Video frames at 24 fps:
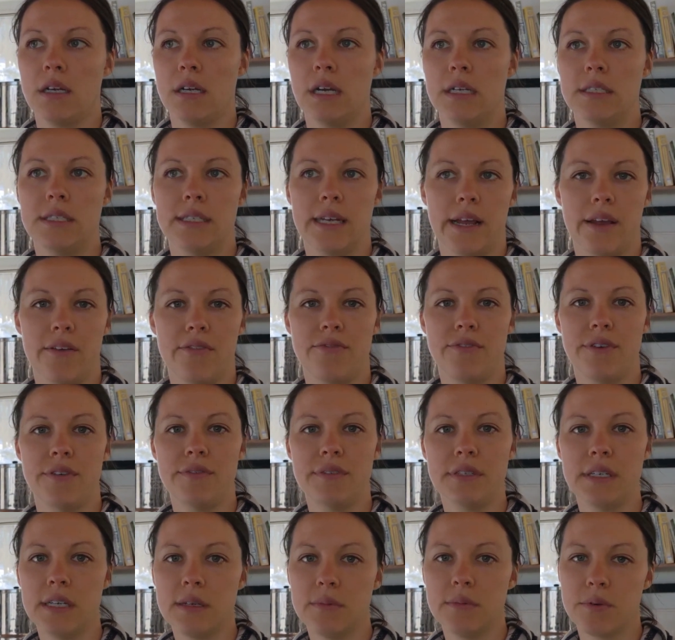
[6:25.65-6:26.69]
it's like a
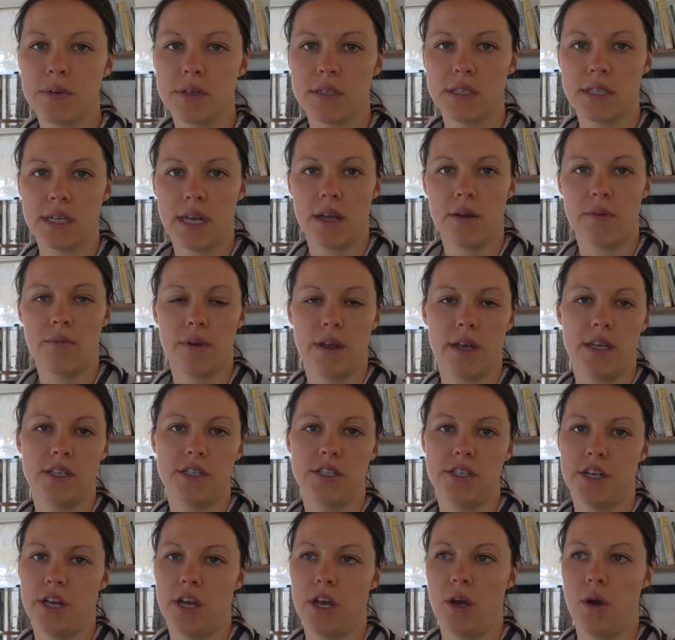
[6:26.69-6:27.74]
15%
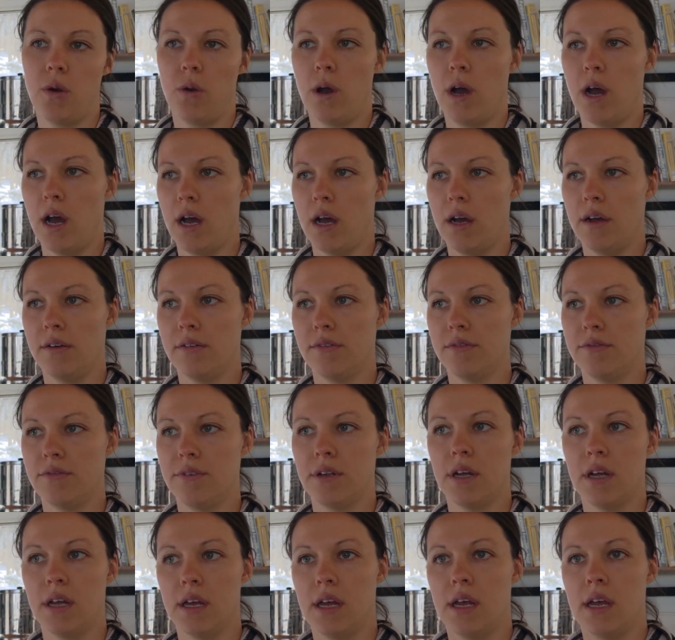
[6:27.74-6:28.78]
ratio of
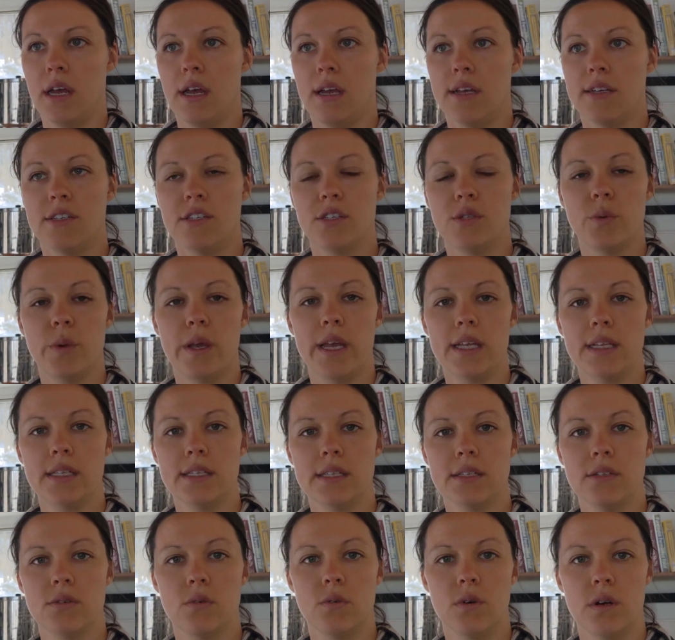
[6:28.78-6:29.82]

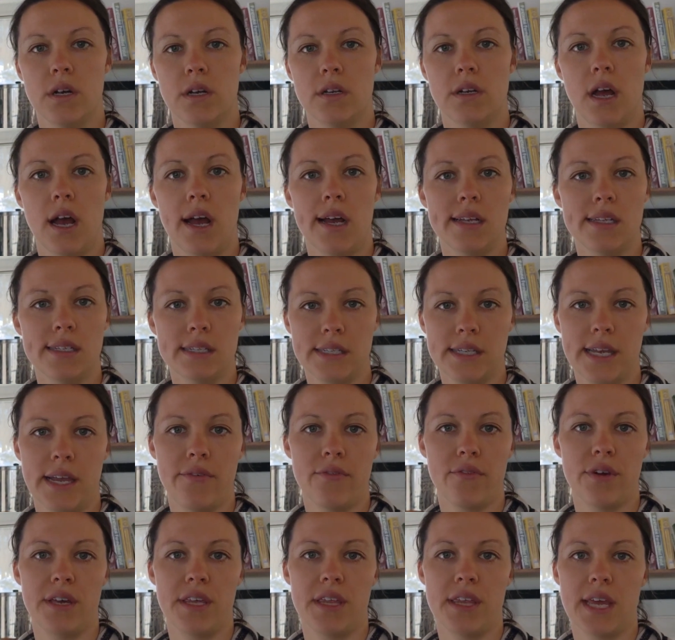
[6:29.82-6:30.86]
sweets or not
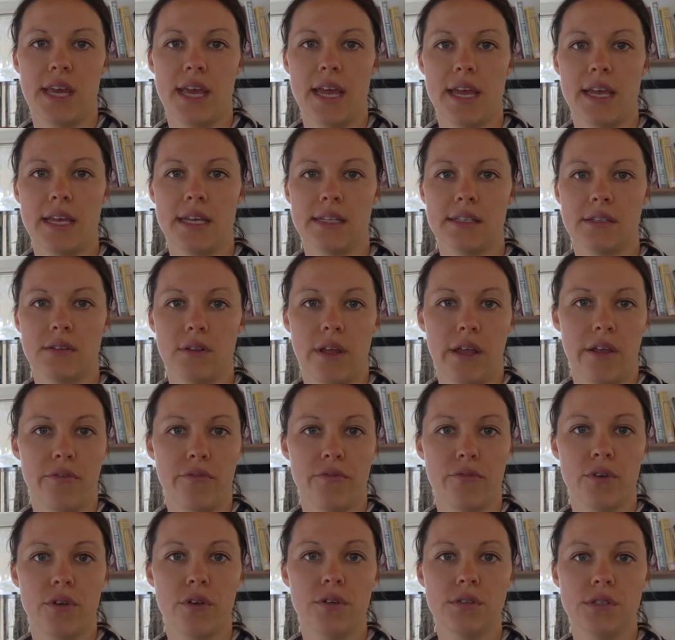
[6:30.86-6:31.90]
savory things like
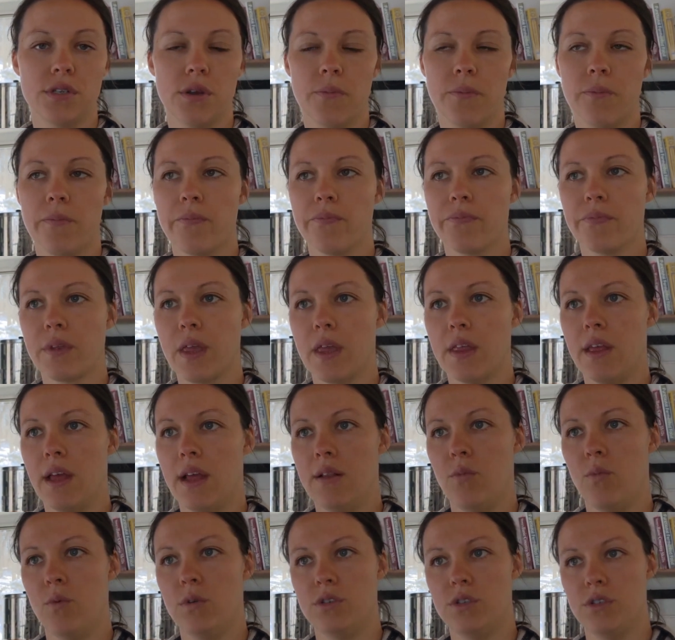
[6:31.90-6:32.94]
fruit. And
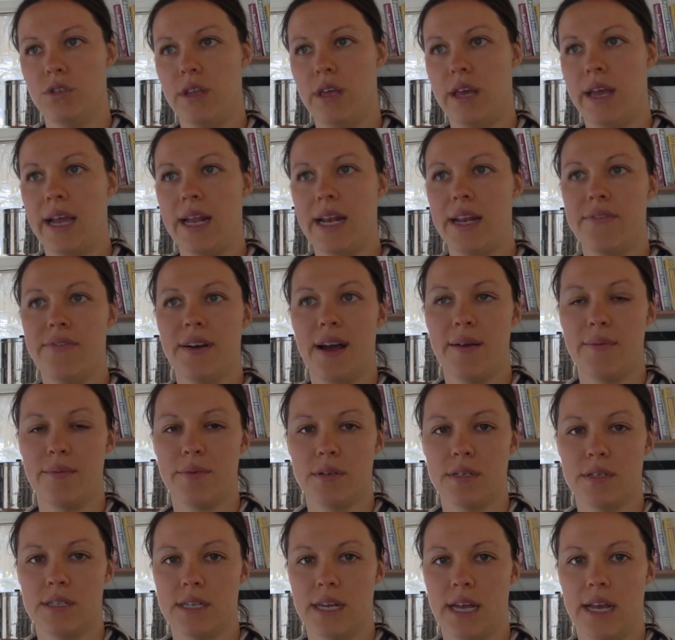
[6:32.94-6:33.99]
then we'll do the
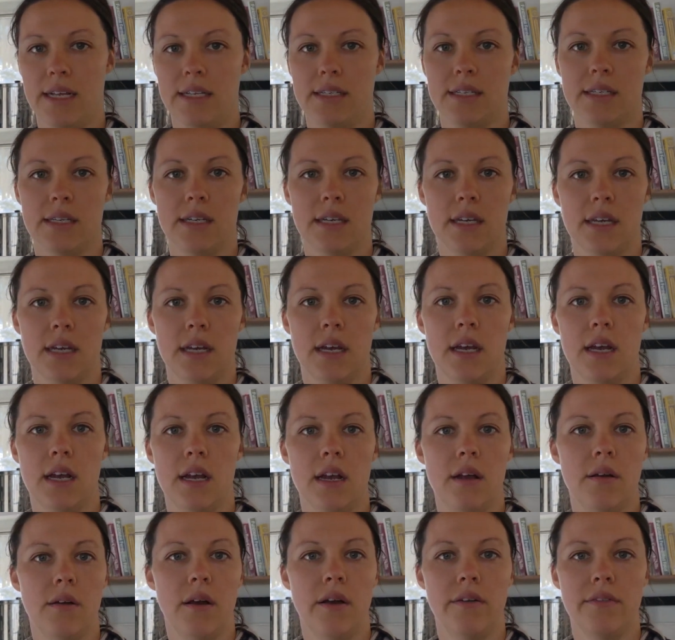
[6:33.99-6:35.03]

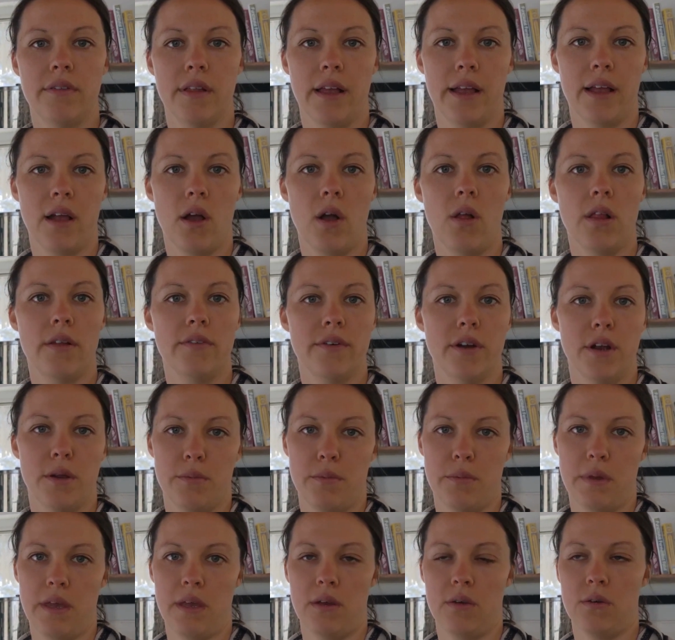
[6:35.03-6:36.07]
85% of like all of our
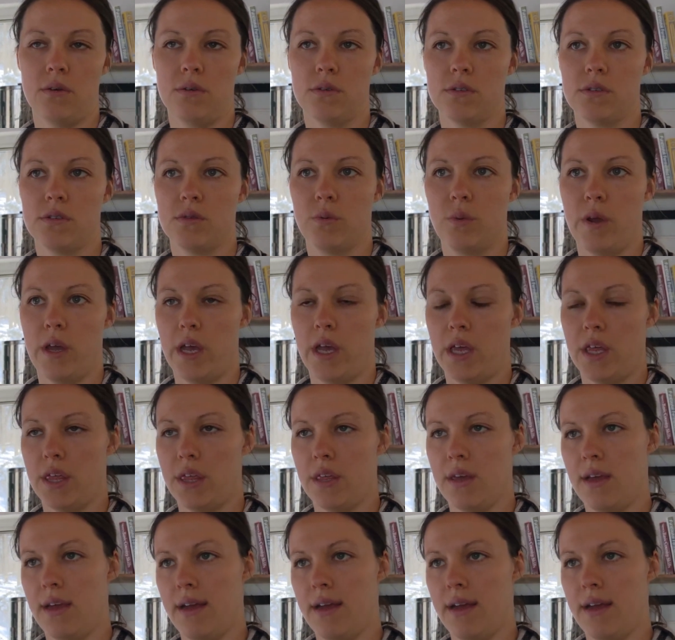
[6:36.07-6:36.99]
meals with